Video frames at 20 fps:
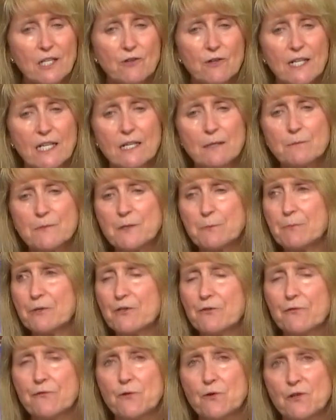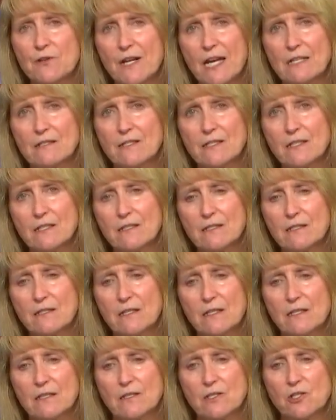grams per 4
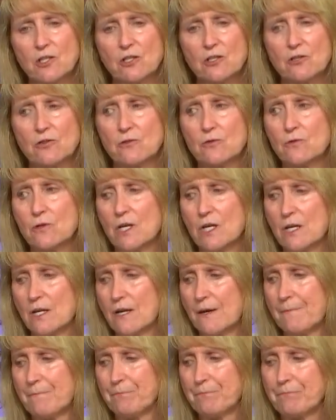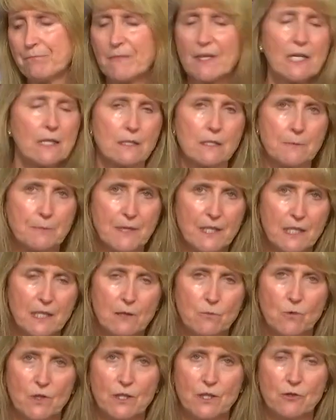ounces. So depending
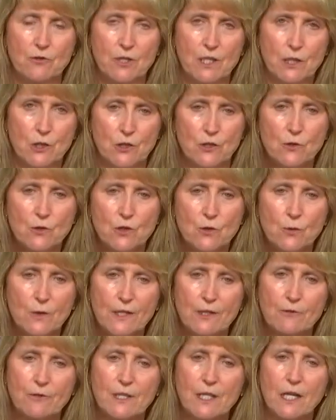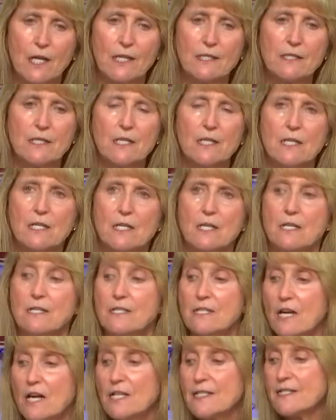on whether you can do soy or not.
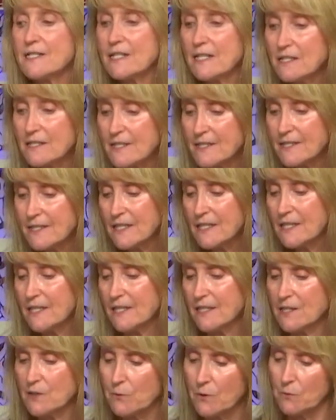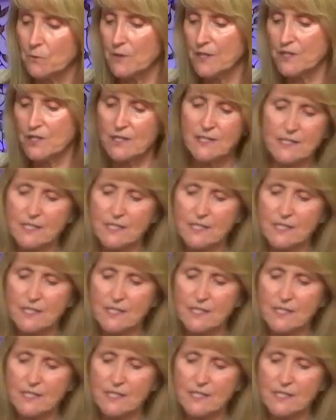Nuts and seeds. Well, we just